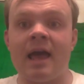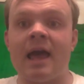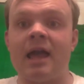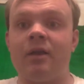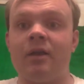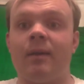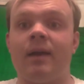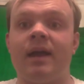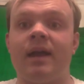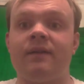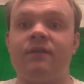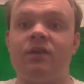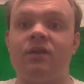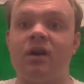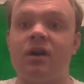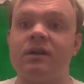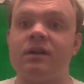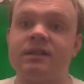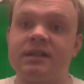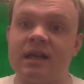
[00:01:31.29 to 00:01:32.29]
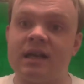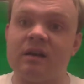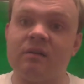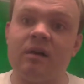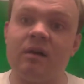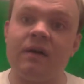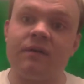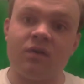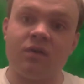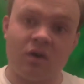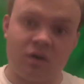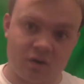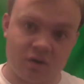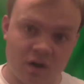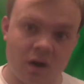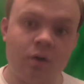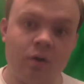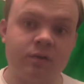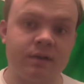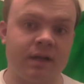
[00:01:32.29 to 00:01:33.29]
Anyway, if you can't tell, I've got a
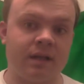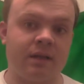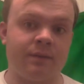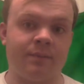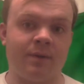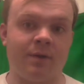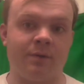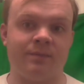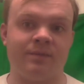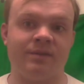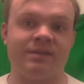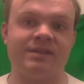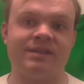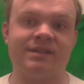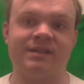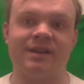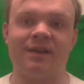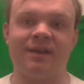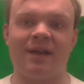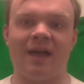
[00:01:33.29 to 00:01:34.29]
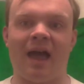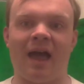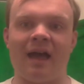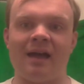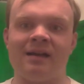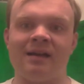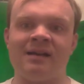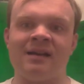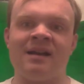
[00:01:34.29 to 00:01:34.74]
cold at the moment, so yeah.